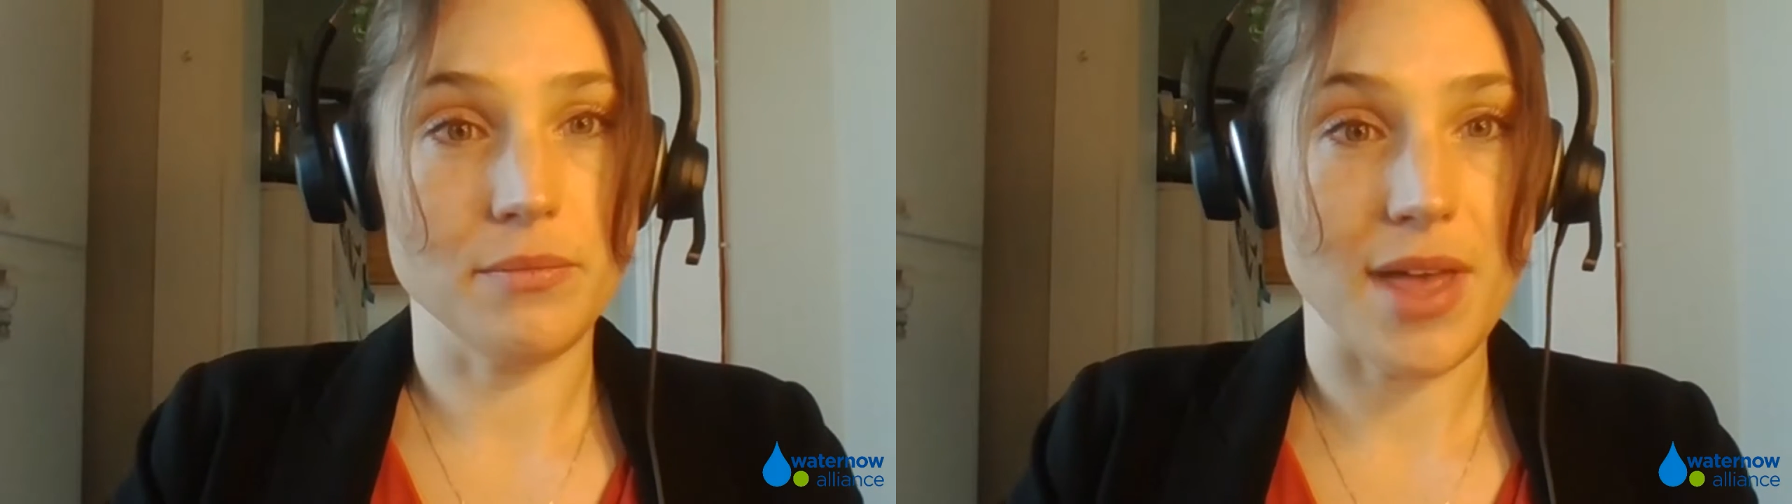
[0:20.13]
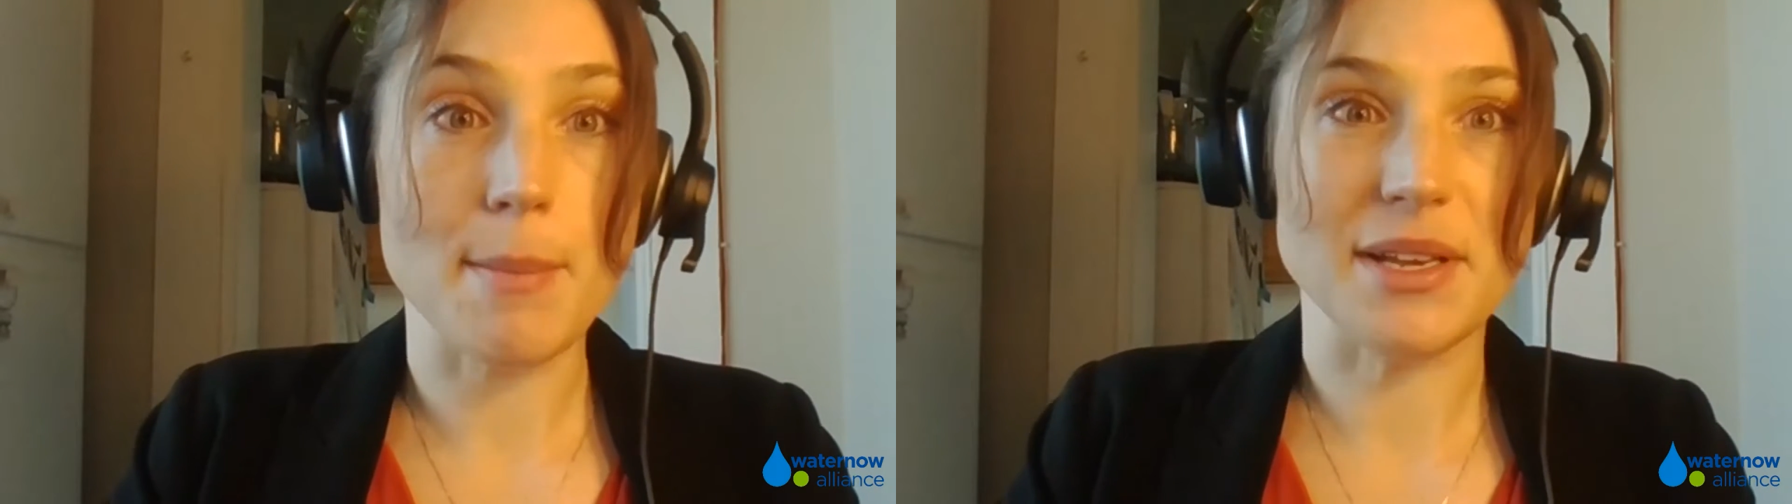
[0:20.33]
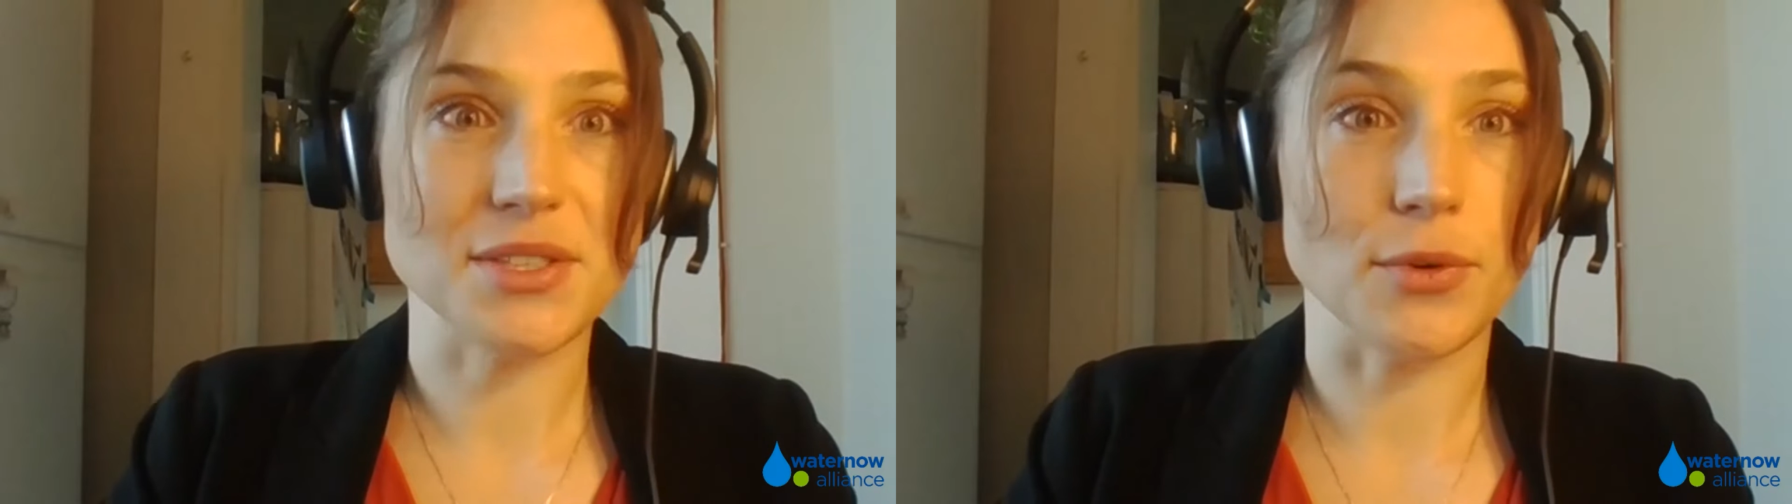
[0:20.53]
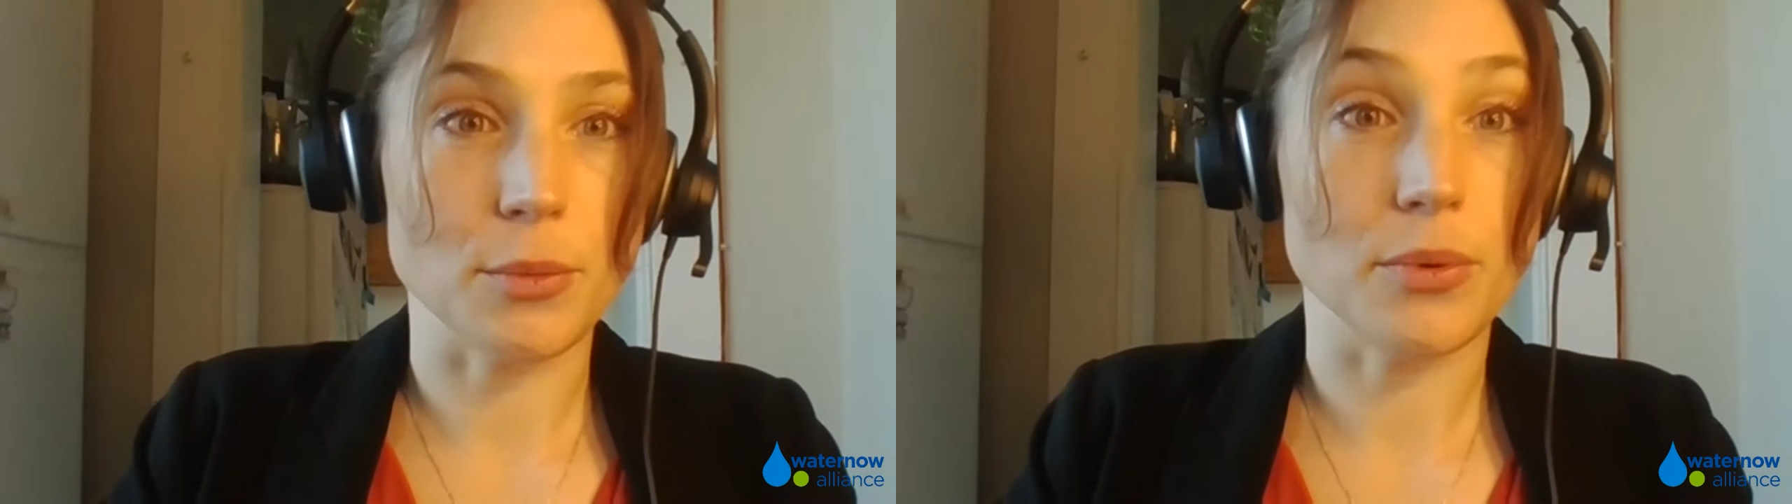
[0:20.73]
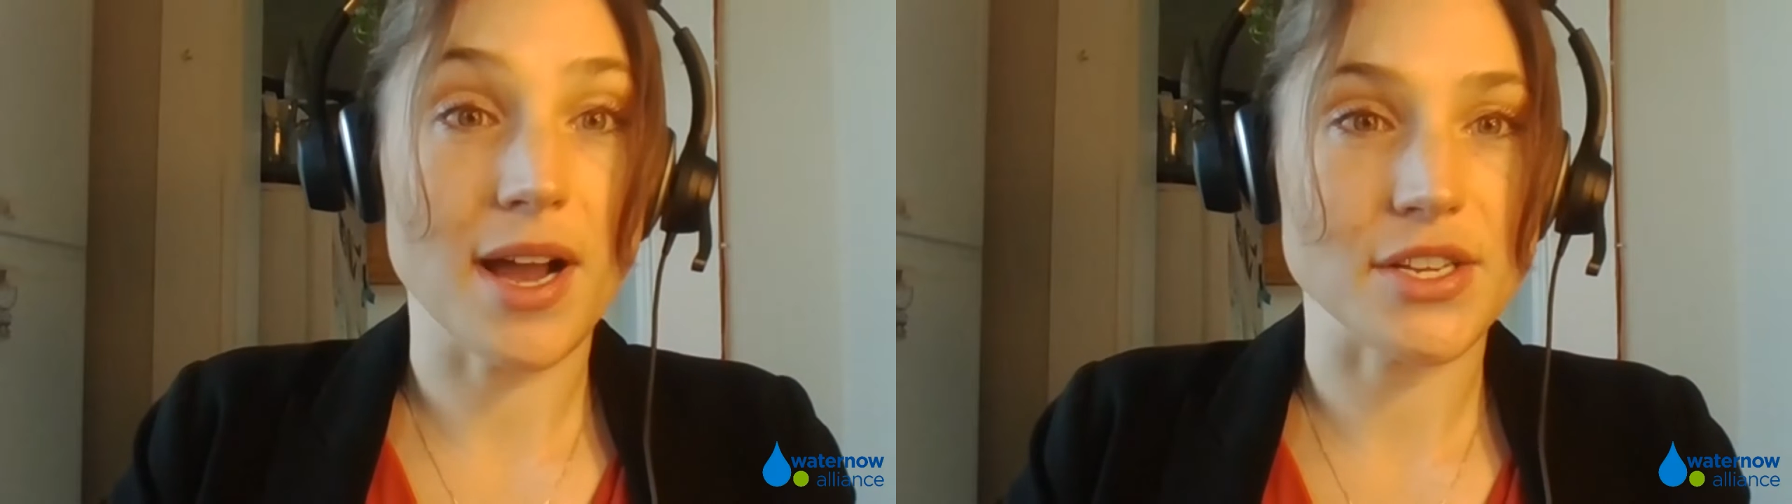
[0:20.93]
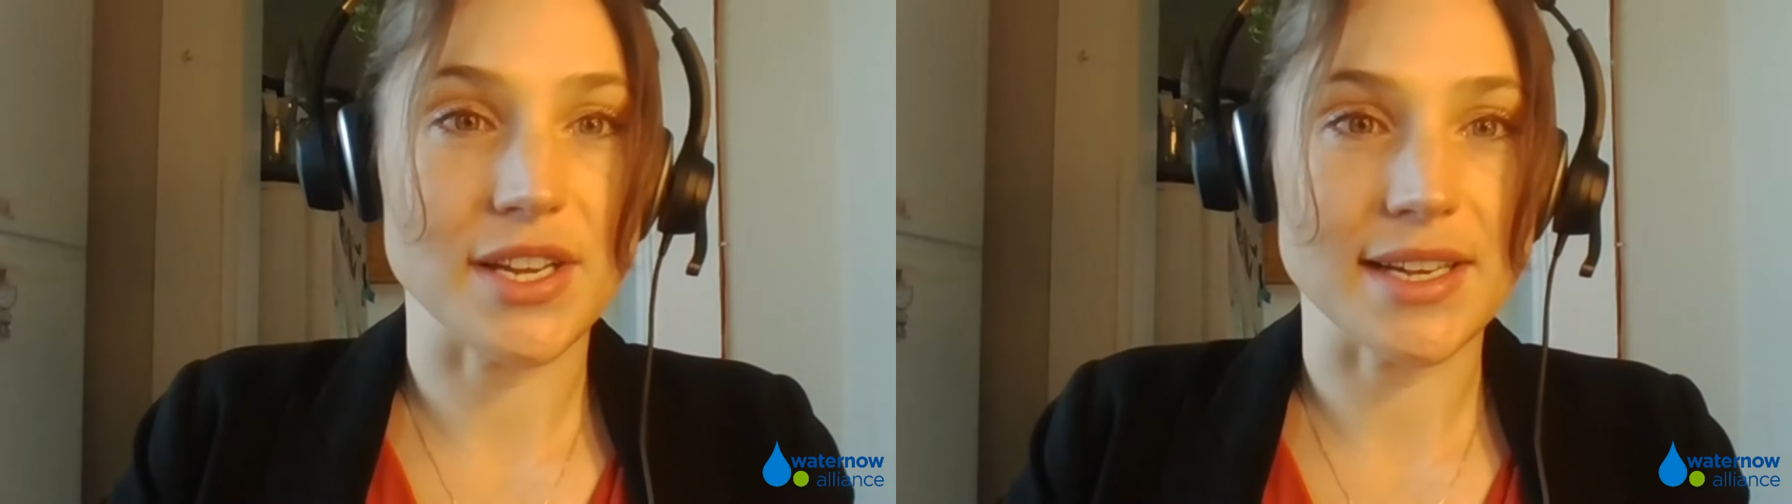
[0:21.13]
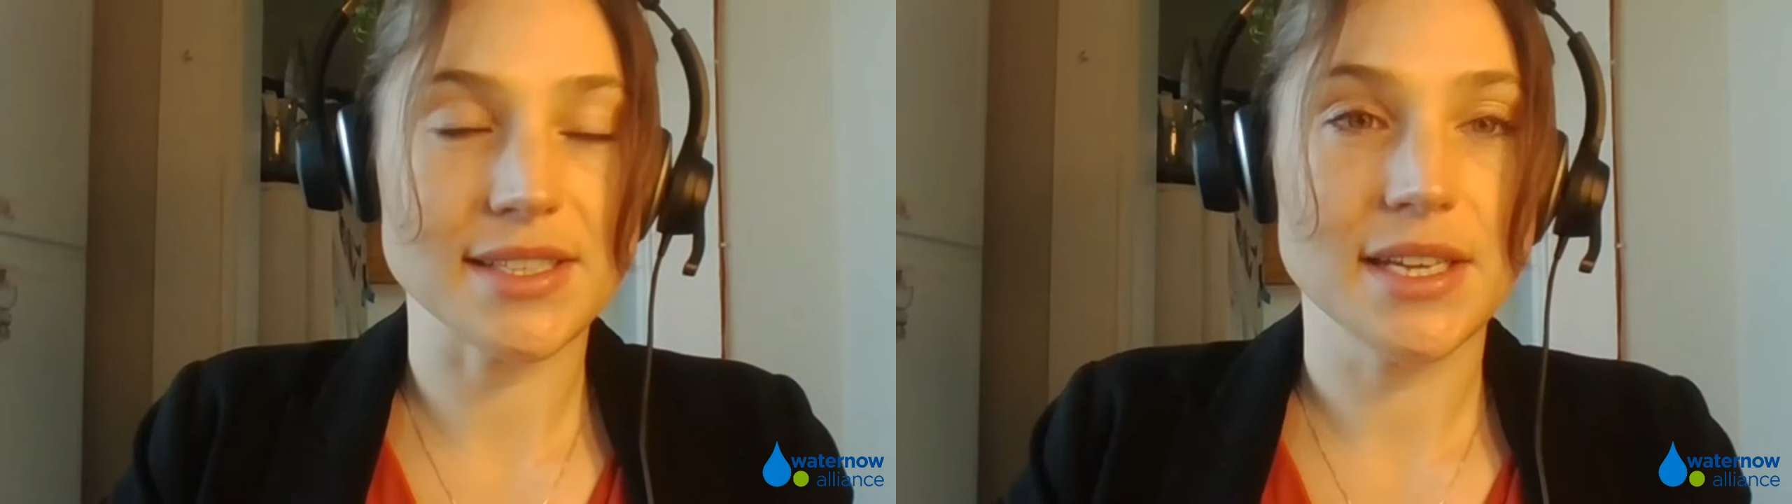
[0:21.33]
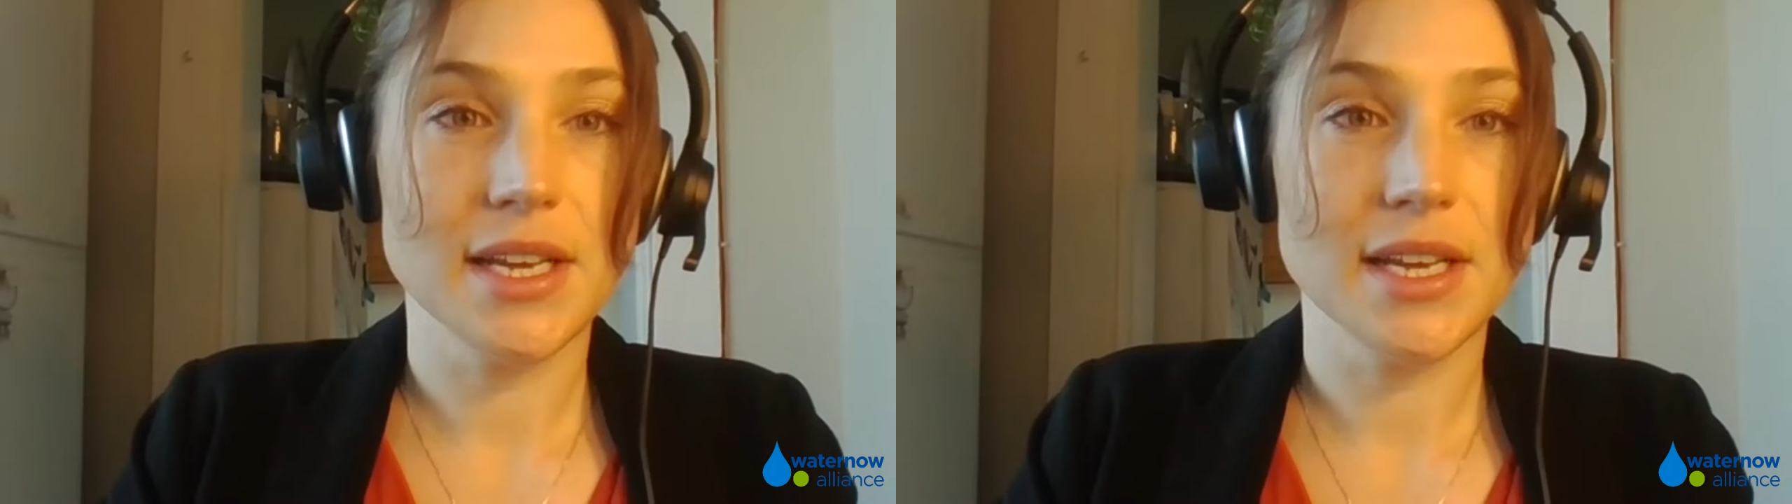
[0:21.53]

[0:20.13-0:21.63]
MS4 projects